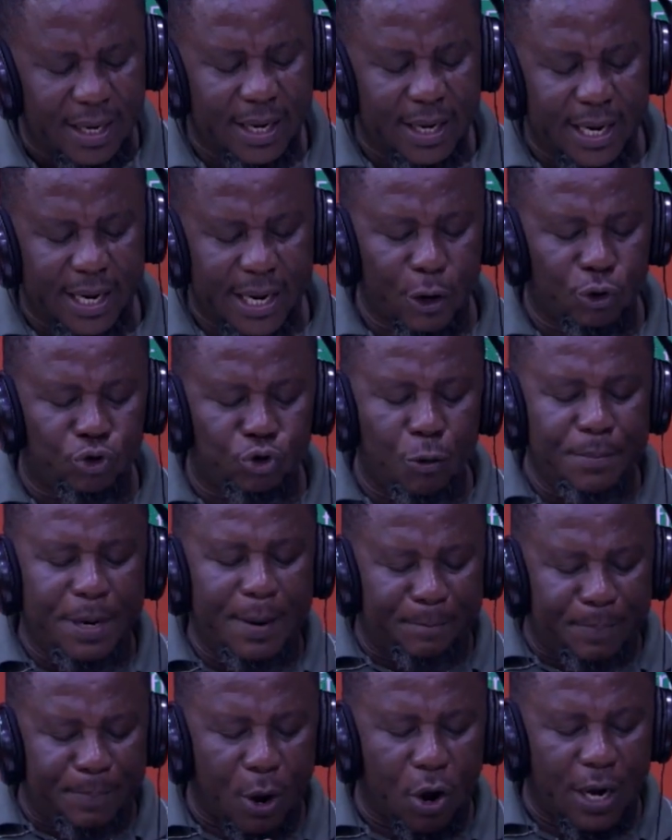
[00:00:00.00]
a
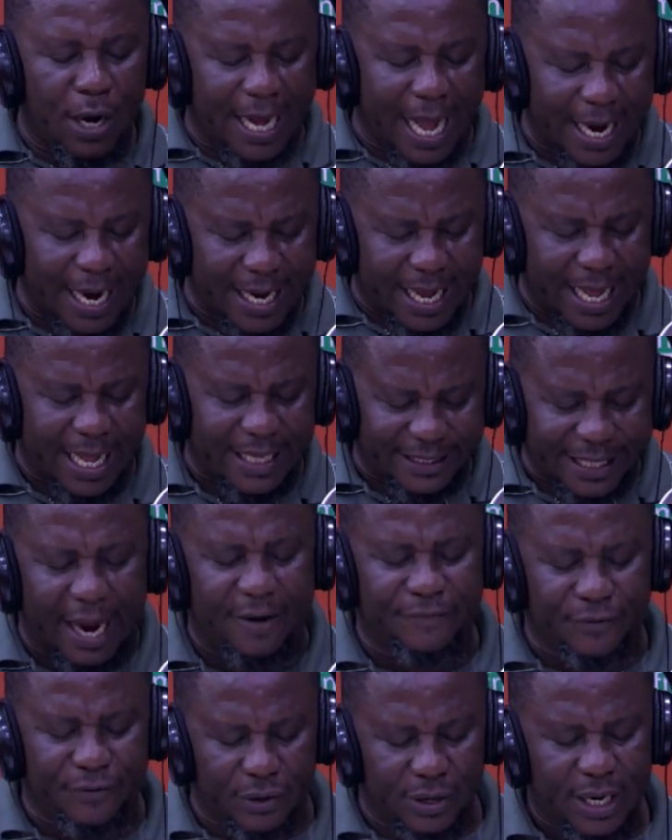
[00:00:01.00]
cumni power gun, her
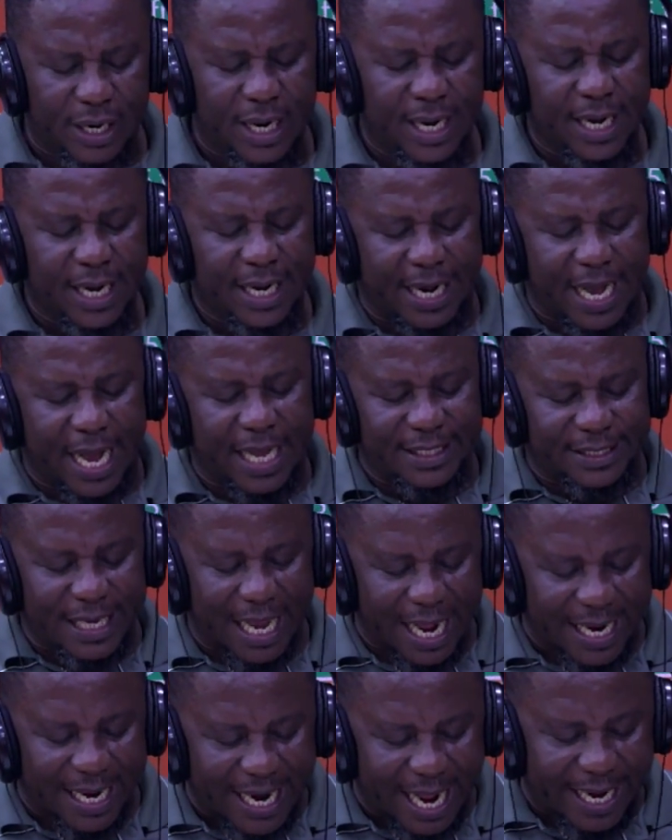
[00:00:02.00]
typhoid, cancer,
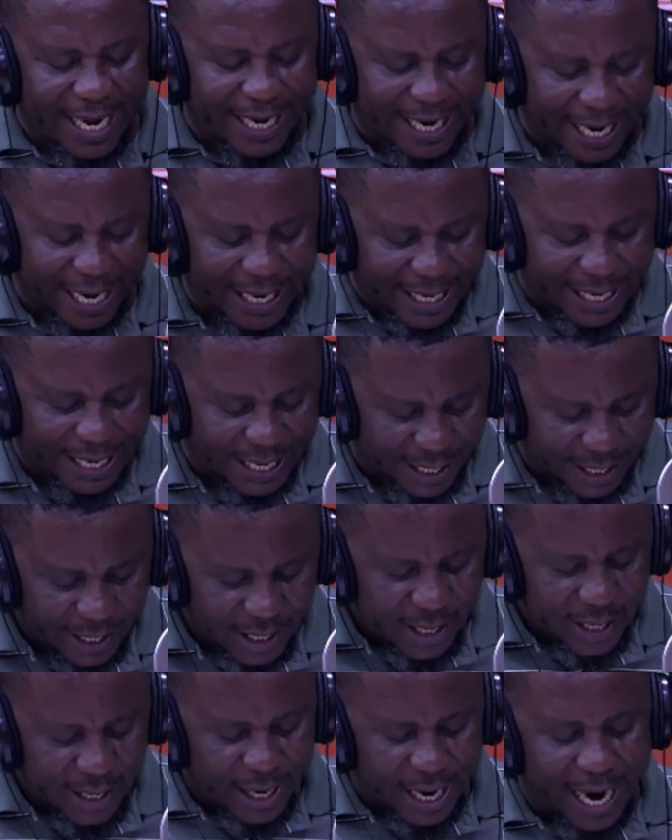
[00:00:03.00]
and a kidney,
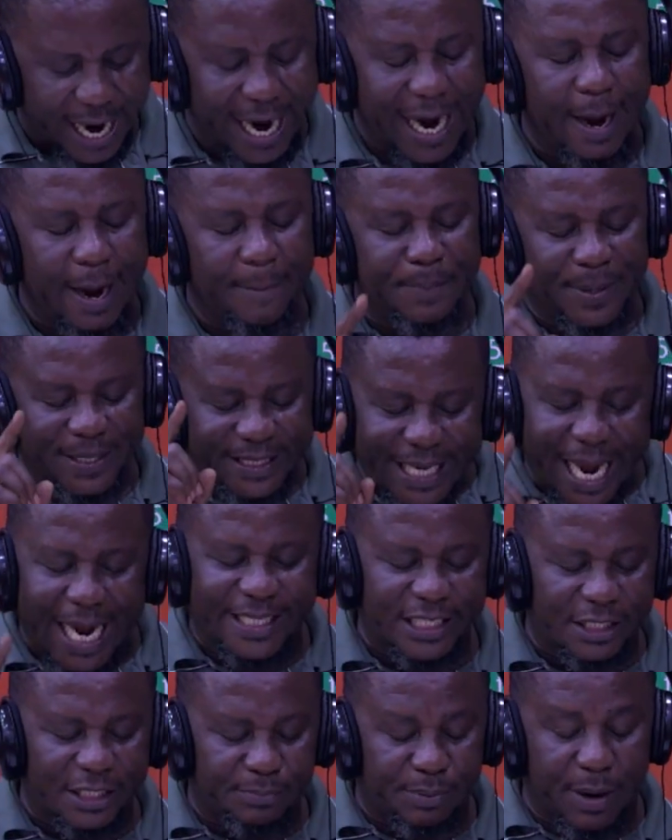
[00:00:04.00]
a
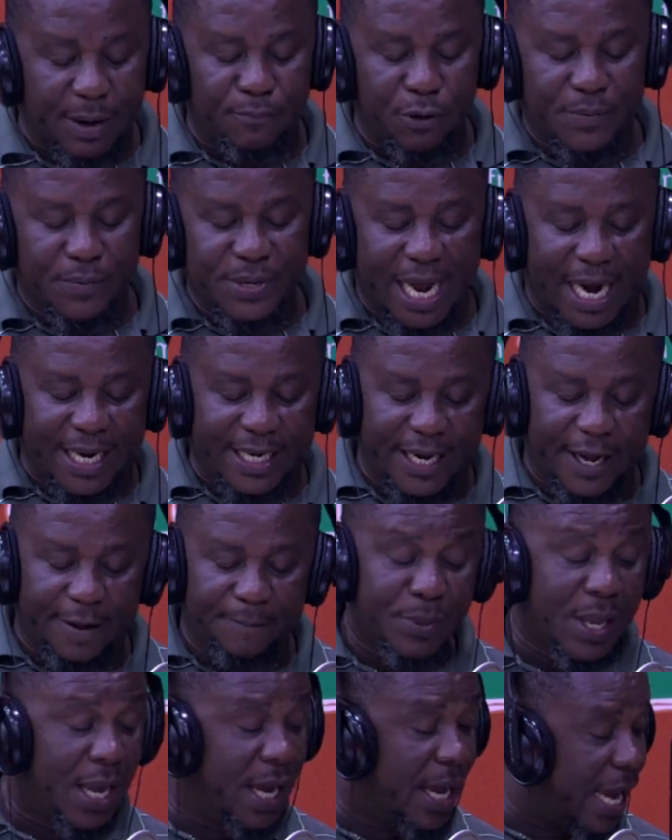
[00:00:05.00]
hepatitis, brebom yadia,
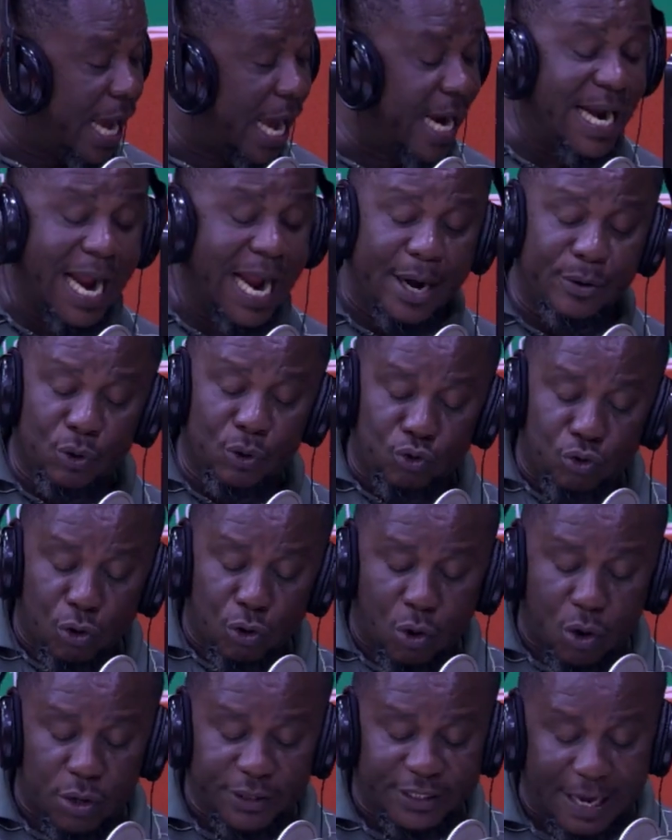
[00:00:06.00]
and ado
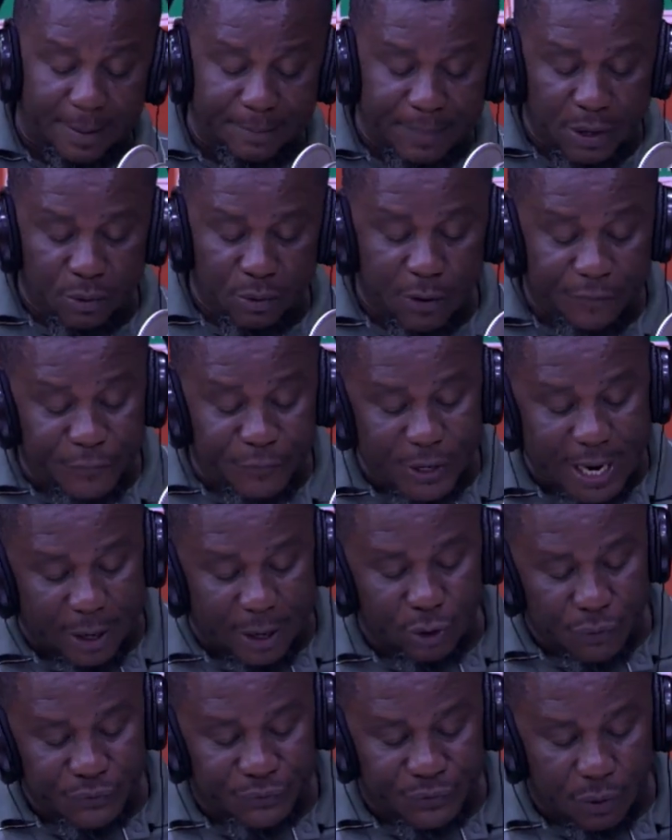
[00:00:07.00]
crow, sabbe, or free a
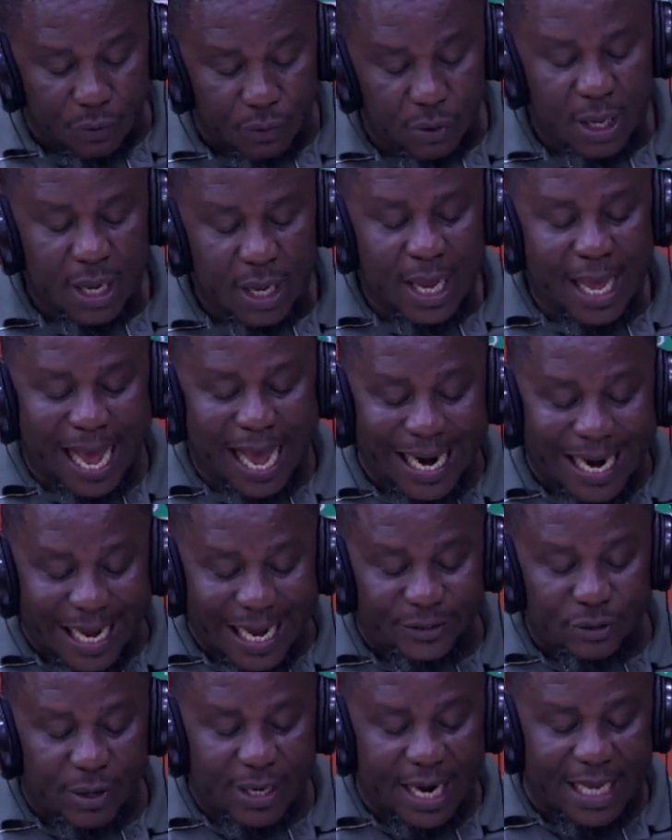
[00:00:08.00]
donchon, and as
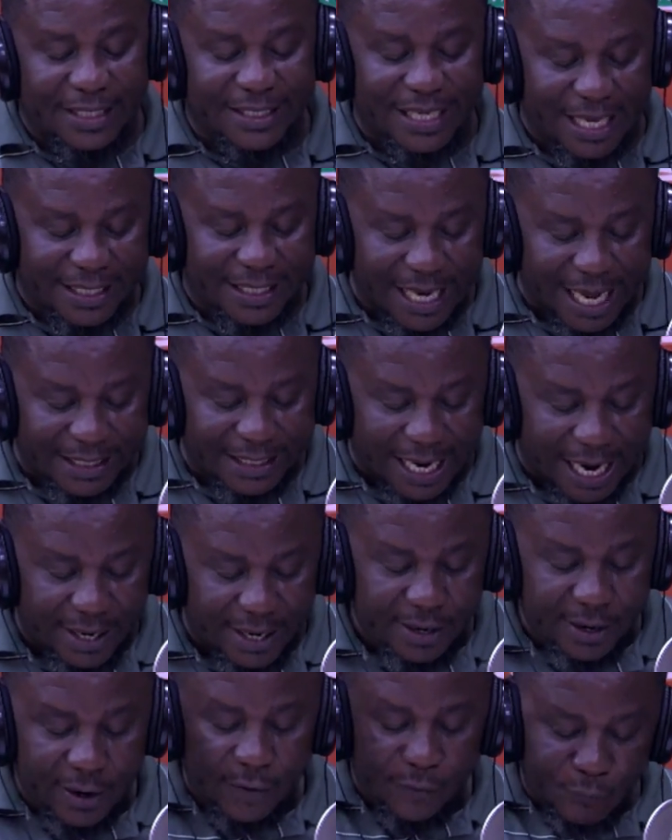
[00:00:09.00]
on Nasia tatai,
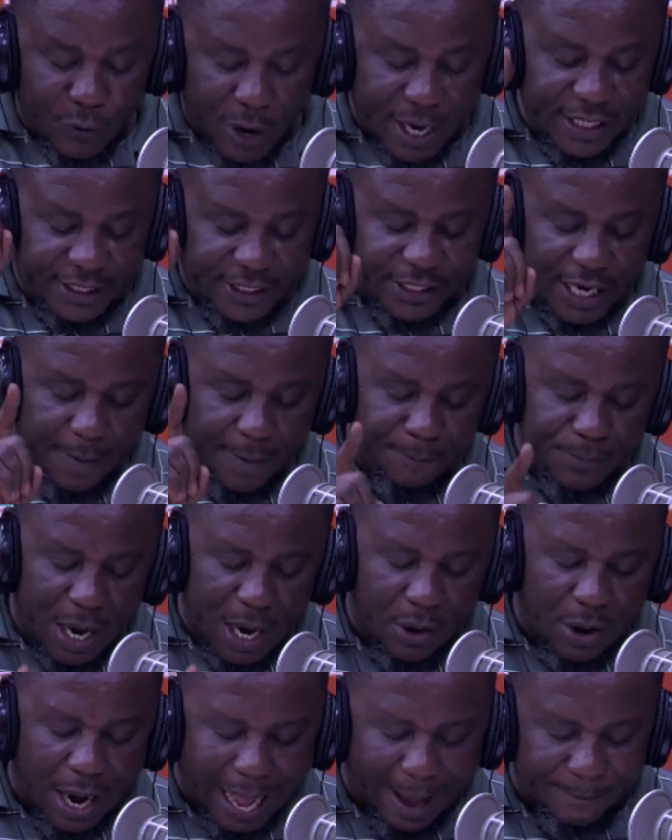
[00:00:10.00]
for the chim,
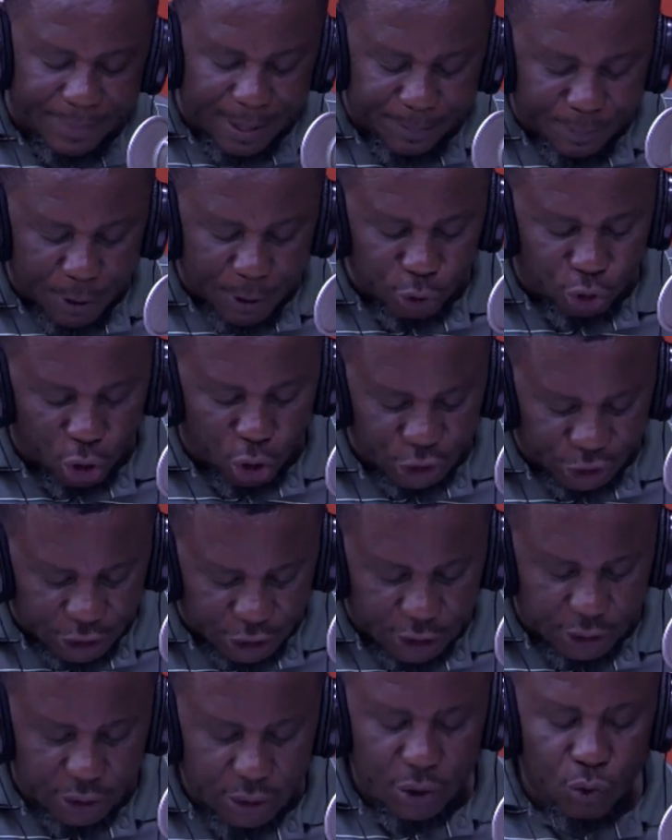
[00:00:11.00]
oh, abrepo
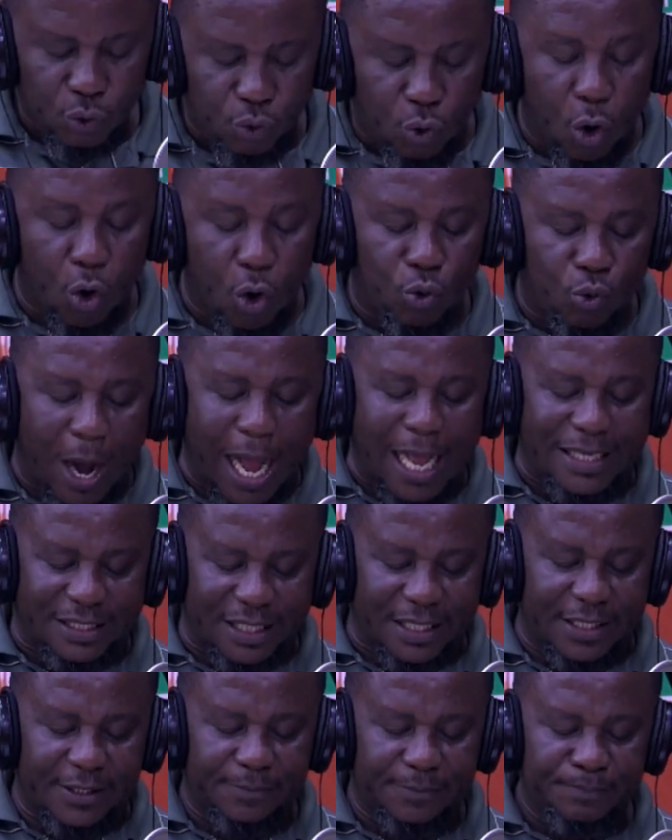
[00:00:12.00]
junction, co quasi,